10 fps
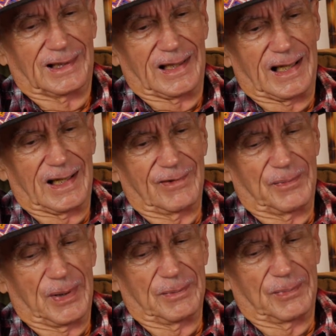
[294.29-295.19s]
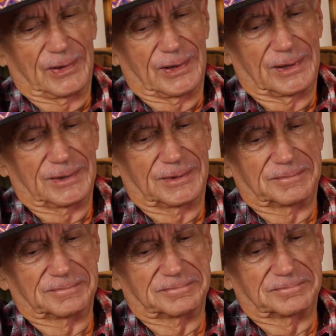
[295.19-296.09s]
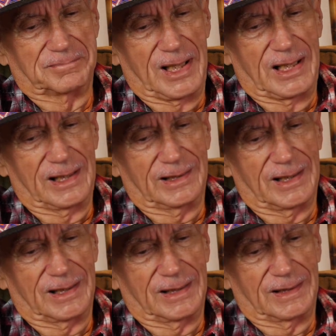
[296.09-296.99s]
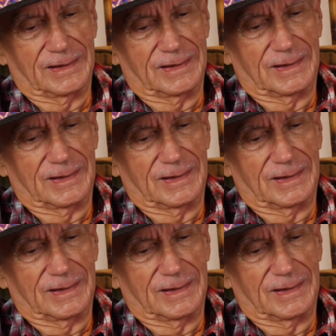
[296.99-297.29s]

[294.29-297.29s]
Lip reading: I remember many things.